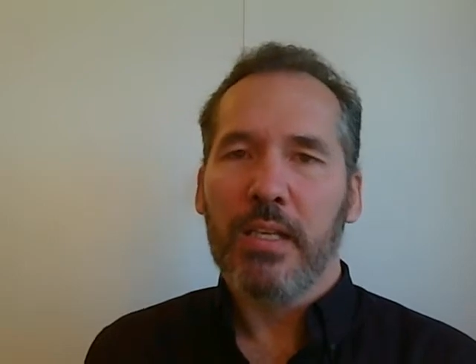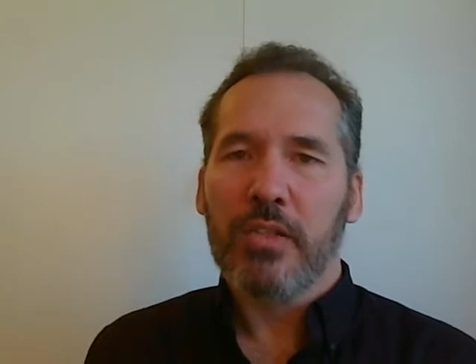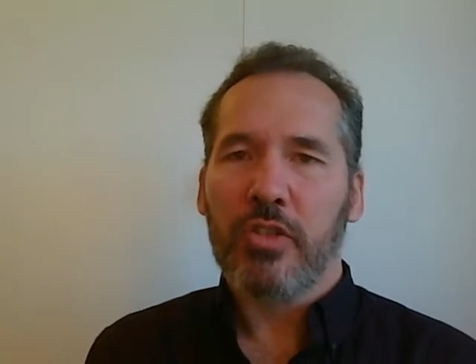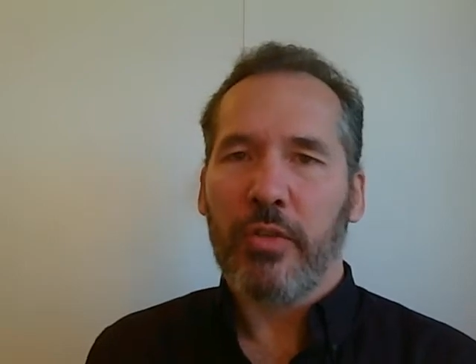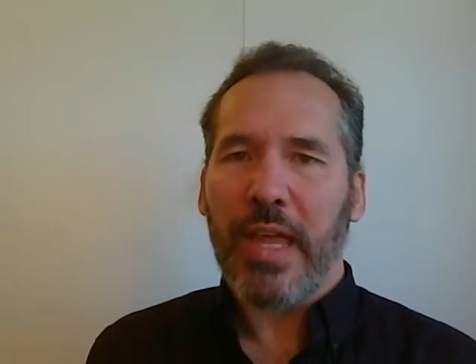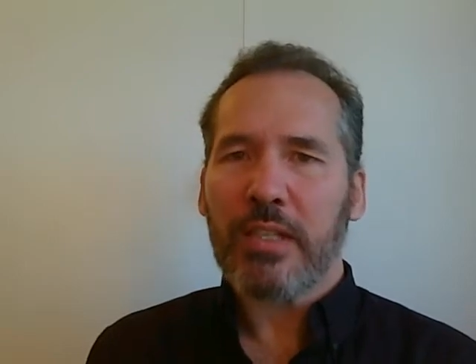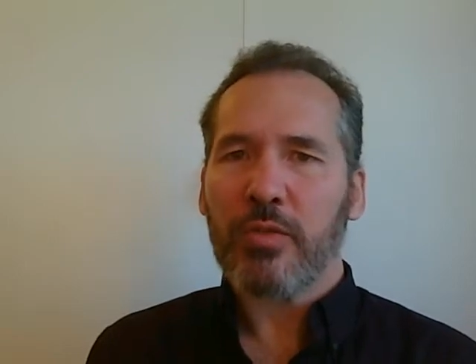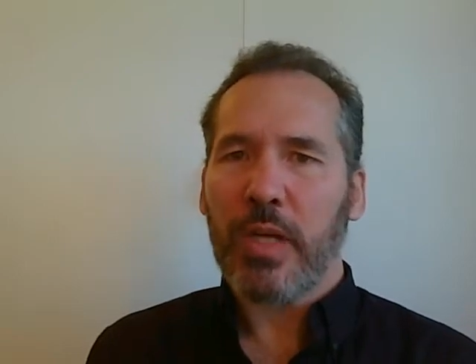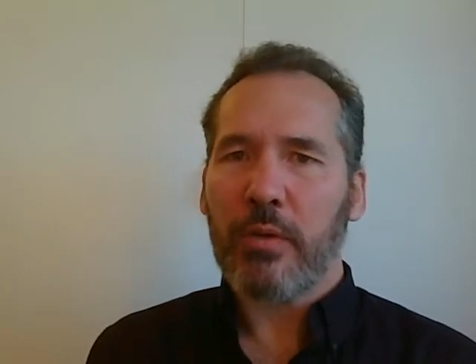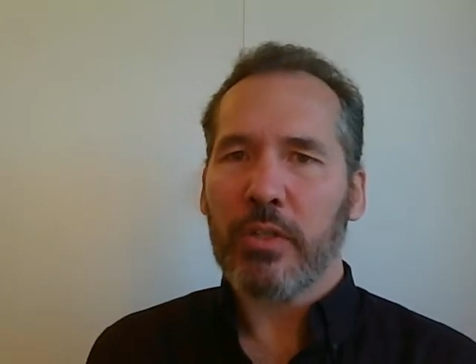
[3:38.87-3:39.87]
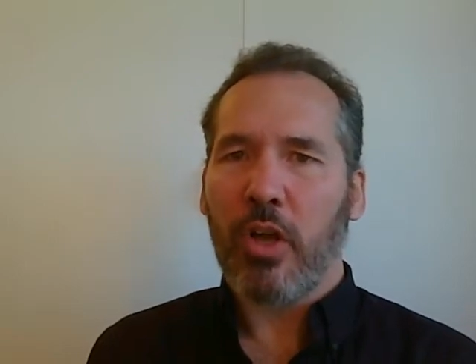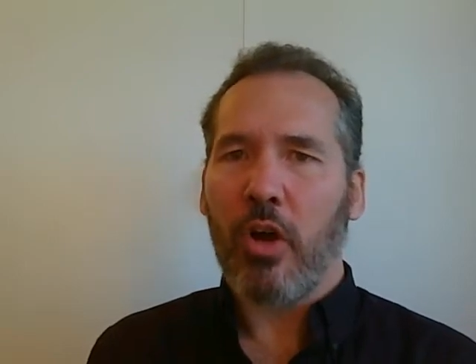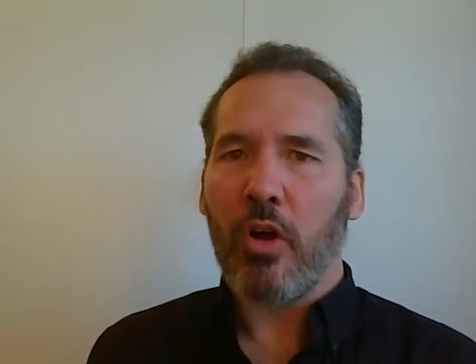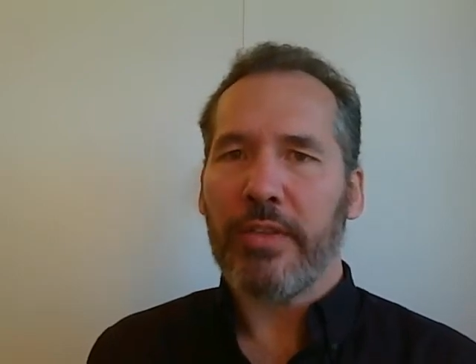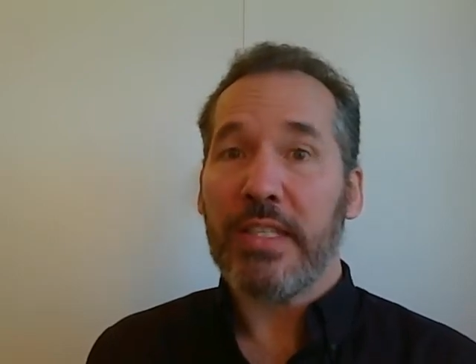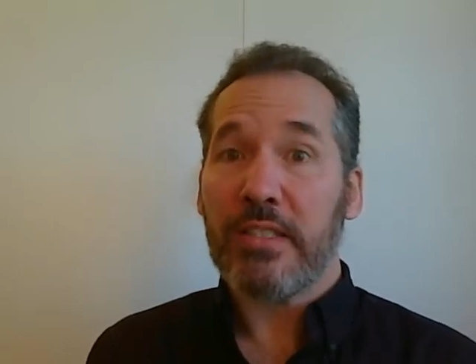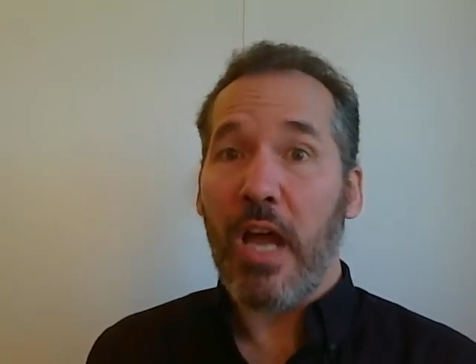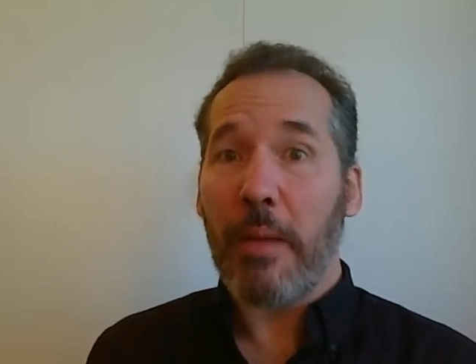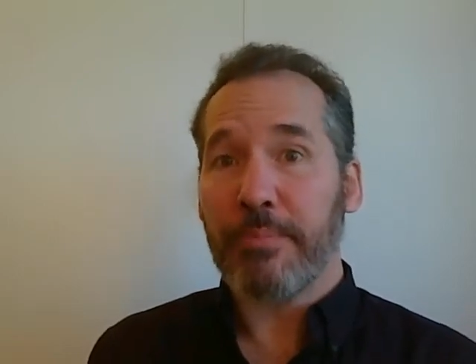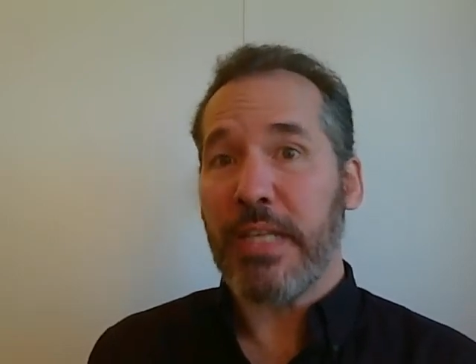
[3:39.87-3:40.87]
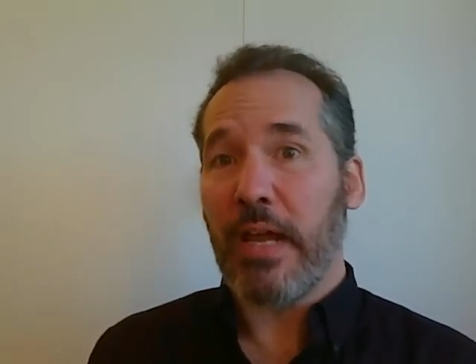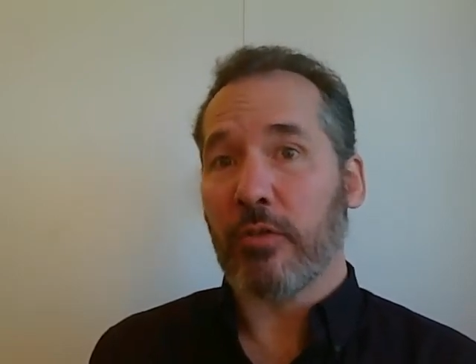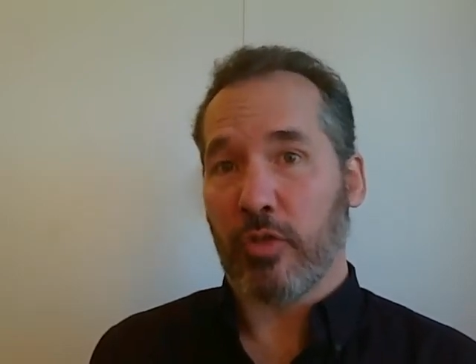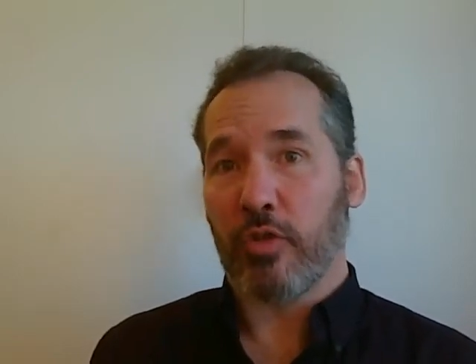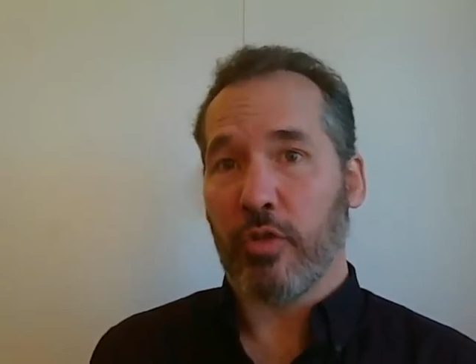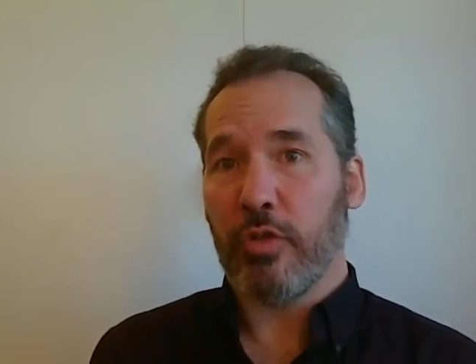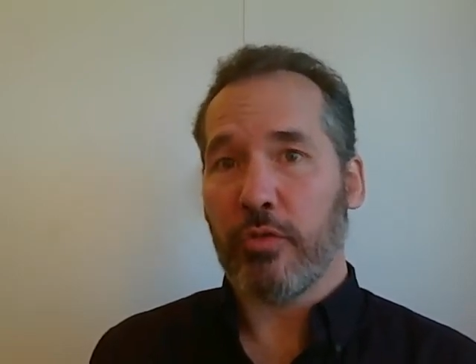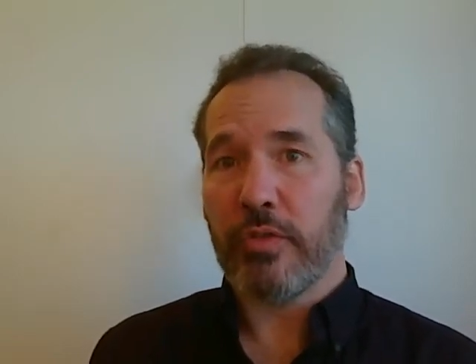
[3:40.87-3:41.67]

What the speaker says: So that's what I would call the top-down crew.